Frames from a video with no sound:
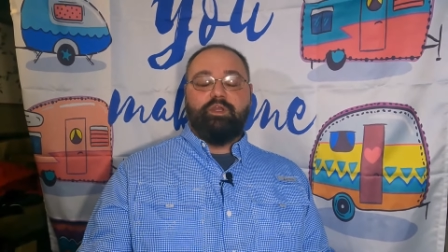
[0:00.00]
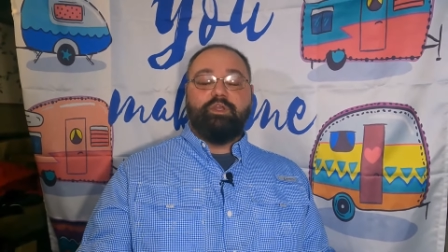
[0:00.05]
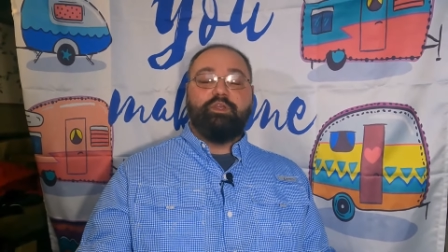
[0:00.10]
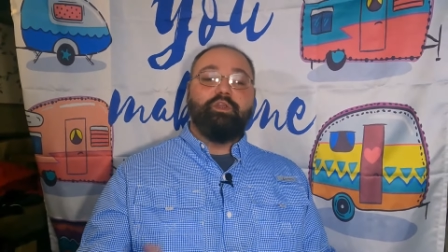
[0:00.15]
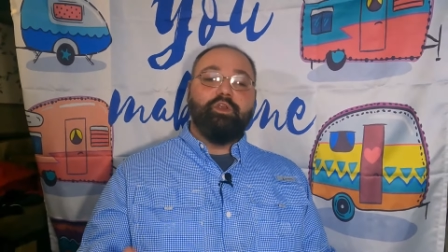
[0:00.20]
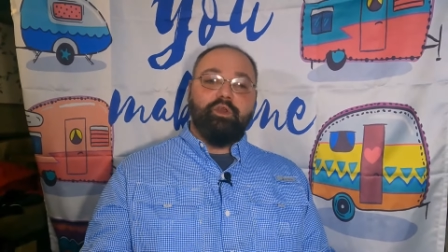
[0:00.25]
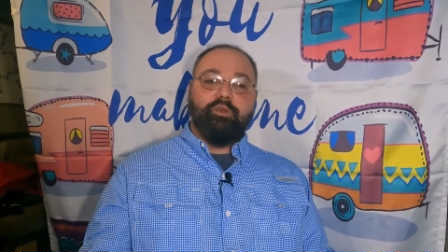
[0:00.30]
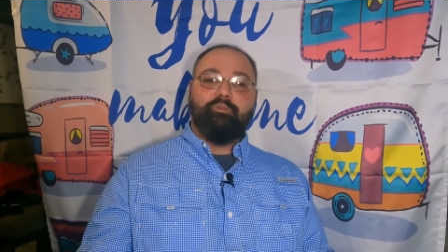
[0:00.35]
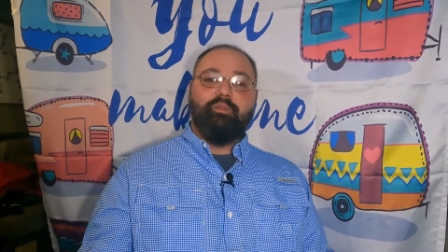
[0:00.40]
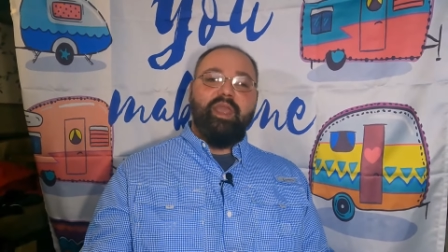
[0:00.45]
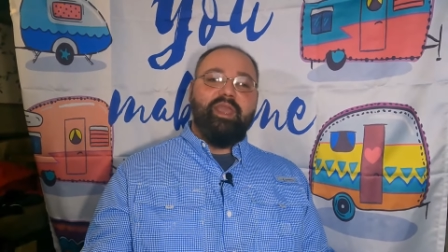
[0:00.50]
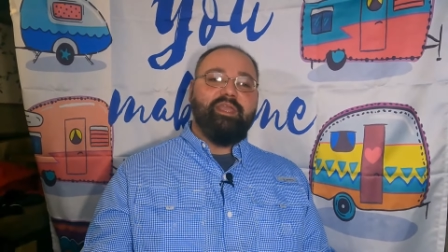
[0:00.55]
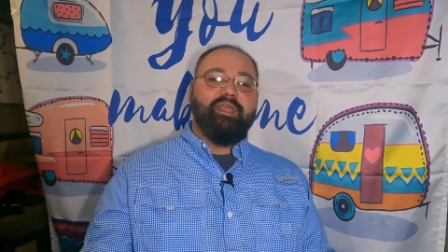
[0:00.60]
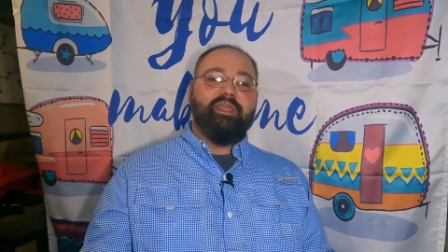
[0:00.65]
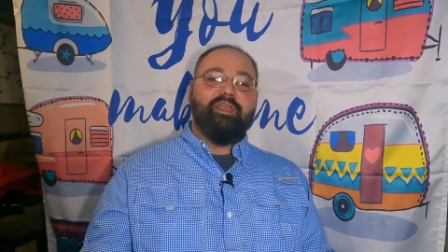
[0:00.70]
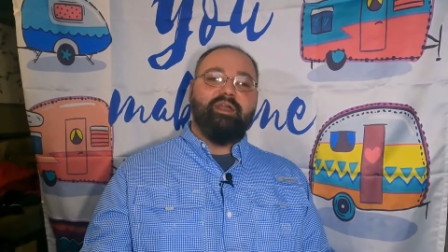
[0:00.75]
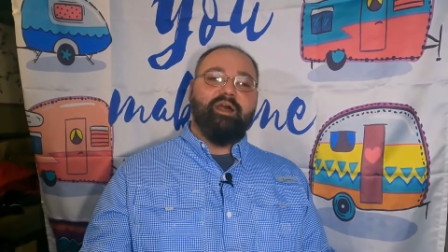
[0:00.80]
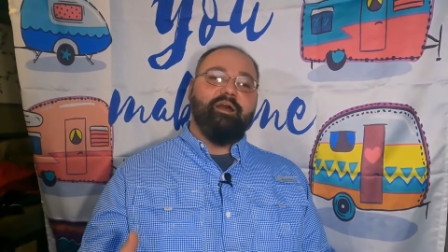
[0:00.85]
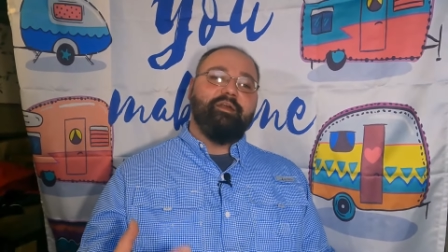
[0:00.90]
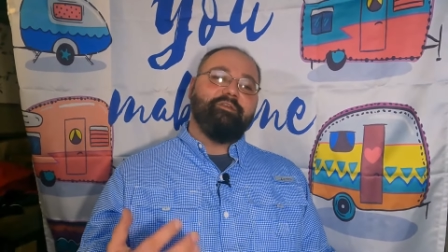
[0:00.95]
You're
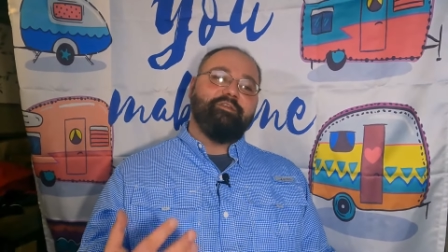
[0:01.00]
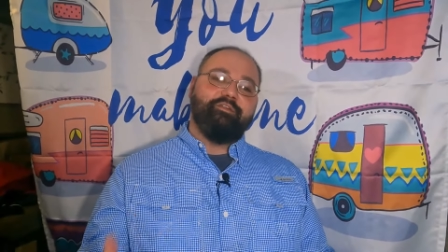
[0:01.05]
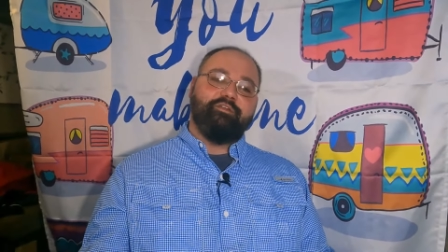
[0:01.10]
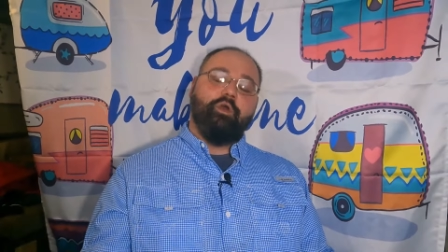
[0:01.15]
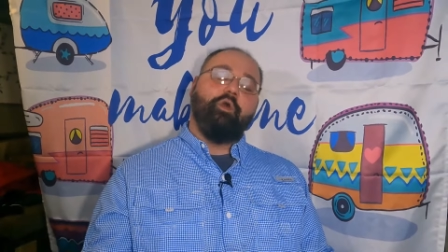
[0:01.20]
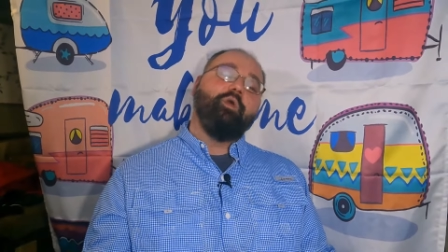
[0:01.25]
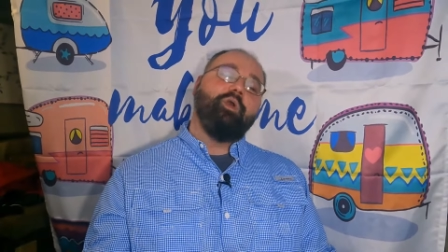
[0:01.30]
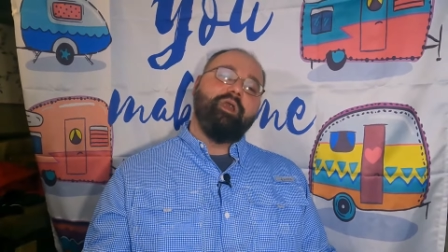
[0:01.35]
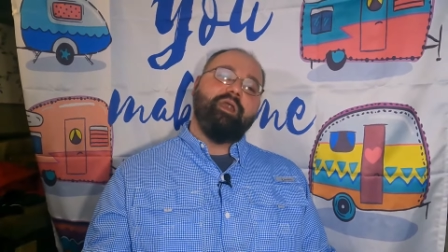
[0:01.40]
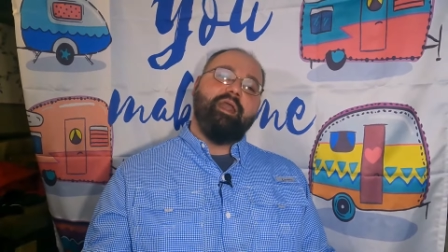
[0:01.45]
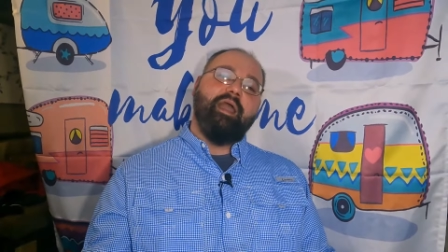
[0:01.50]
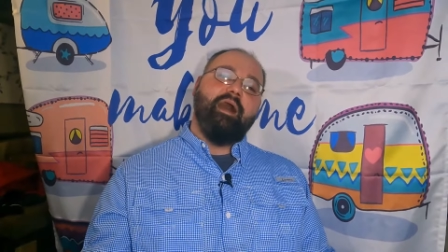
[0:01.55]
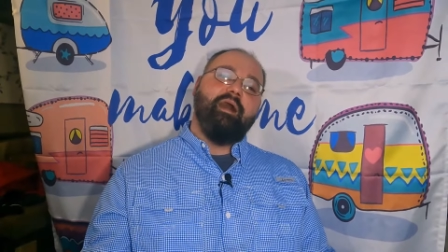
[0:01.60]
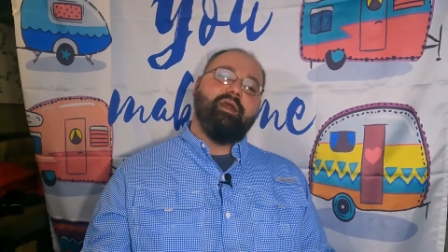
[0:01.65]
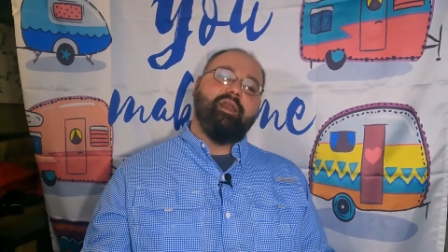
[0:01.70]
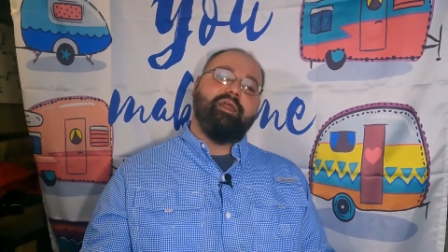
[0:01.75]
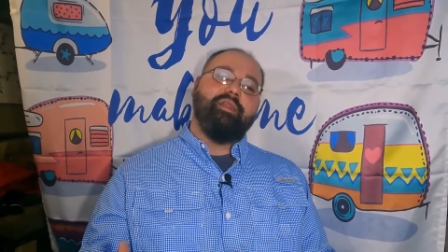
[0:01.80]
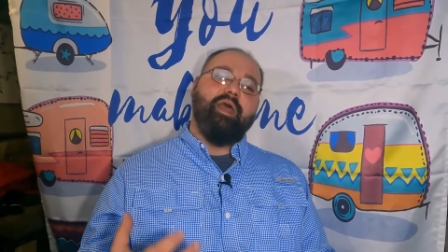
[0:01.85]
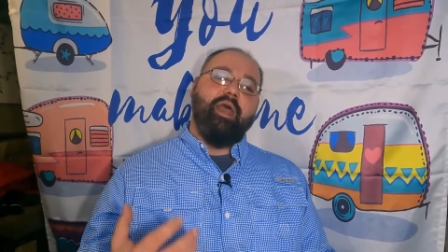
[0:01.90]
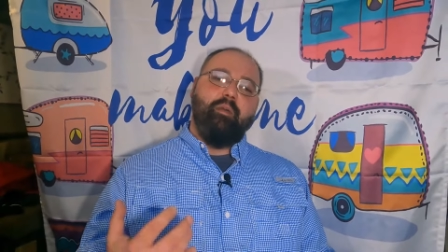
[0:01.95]
making a story
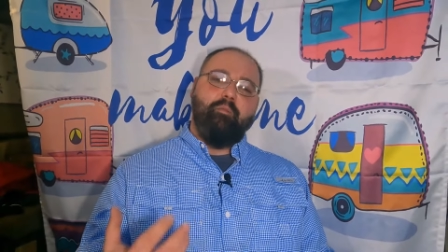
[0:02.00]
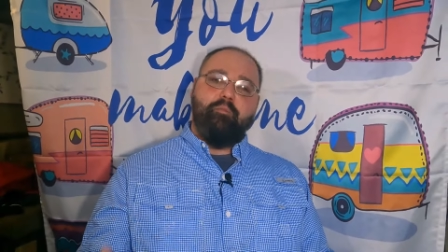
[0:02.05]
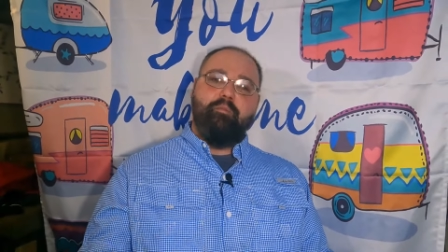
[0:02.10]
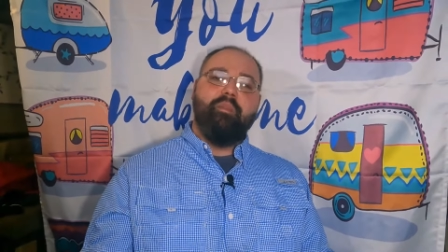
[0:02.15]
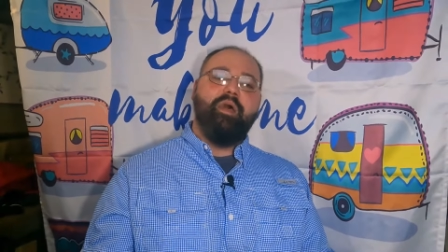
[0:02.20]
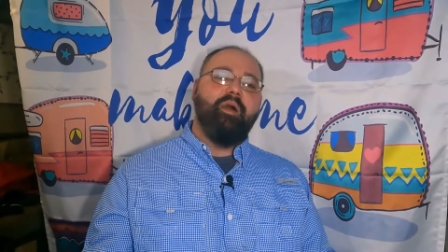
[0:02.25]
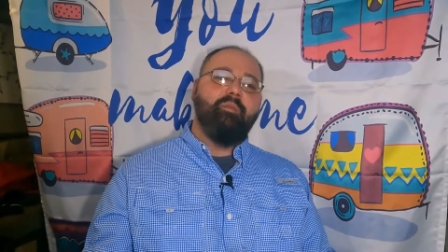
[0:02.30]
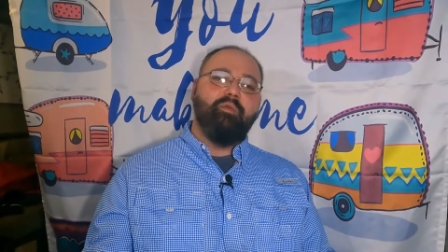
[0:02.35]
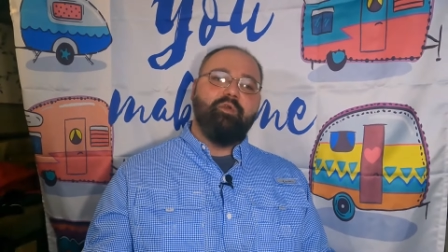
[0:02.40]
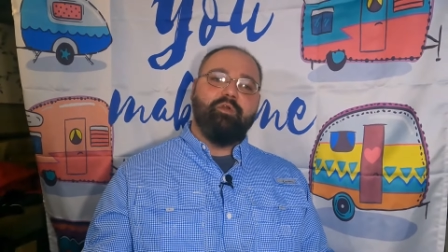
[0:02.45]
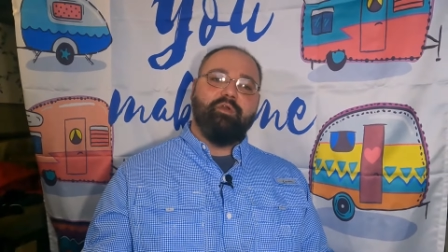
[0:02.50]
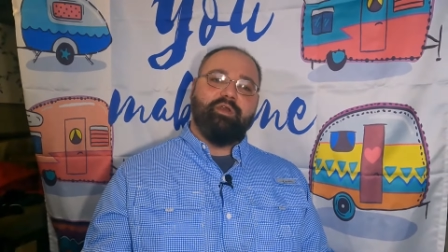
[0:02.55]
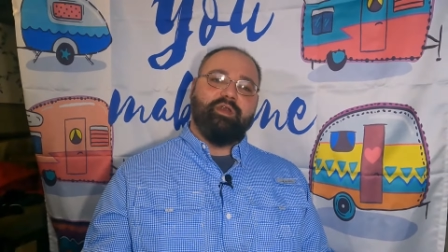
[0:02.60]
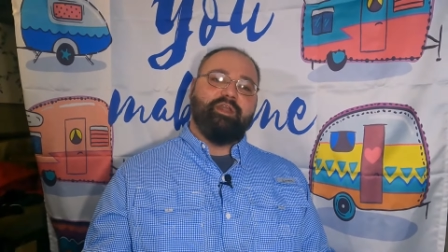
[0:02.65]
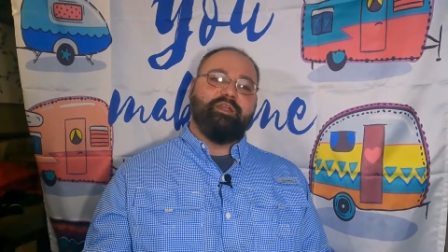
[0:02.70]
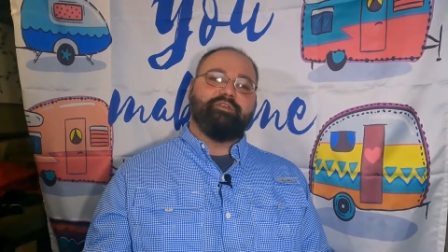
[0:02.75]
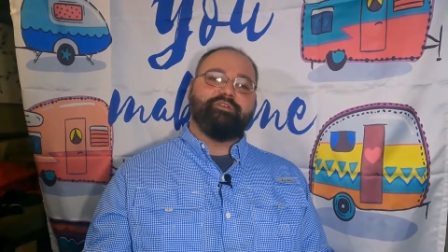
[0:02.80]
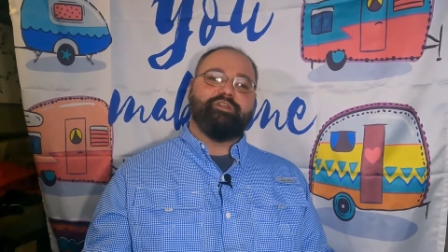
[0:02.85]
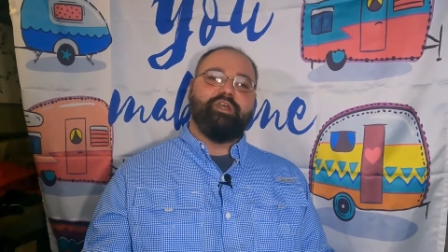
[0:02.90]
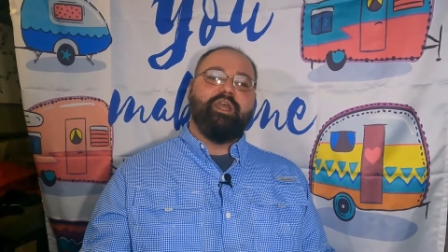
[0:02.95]
out of that,
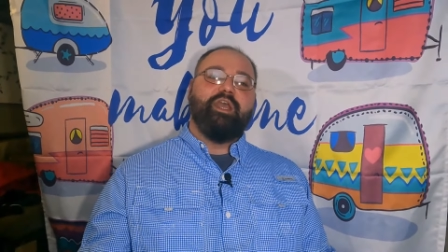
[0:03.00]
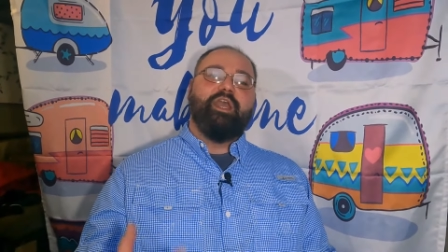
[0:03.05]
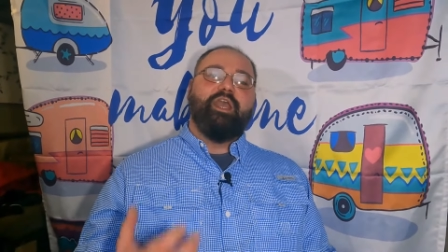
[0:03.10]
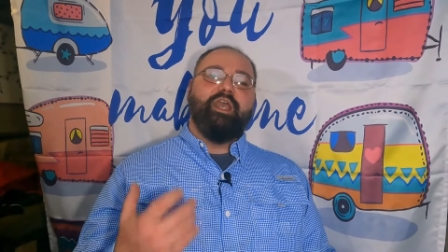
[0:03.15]
memories.